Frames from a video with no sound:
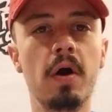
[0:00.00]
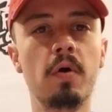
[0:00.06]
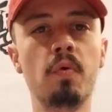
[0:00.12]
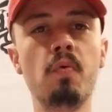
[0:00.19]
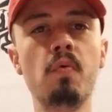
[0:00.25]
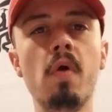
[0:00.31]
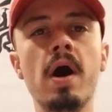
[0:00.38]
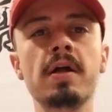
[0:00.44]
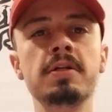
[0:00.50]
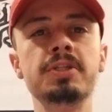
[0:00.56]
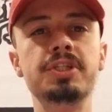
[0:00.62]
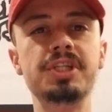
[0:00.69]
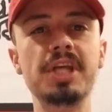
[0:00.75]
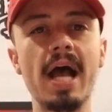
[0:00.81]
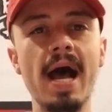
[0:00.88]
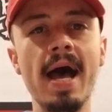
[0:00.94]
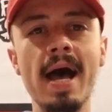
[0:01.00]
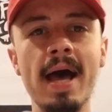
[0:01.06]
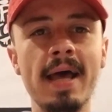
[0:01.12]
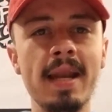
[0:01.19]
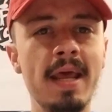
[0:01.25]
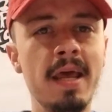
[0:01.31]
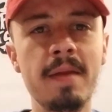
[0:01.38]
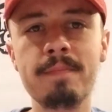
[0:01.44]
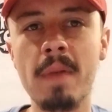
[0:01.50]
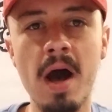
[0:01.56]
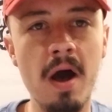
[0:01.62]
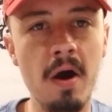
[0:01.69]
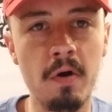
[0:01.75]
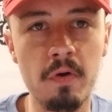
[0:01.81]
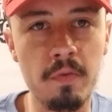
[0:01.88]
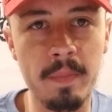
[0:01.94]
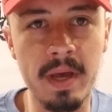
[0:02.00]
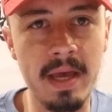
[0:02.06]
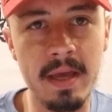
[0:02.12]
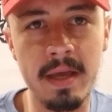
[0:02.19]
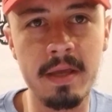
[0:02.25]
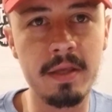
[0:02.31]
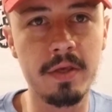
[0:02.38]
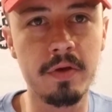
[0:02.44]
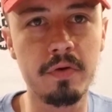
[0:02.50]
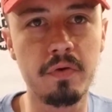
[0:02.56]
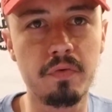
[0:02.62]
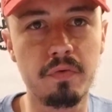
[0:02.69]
One shining moment you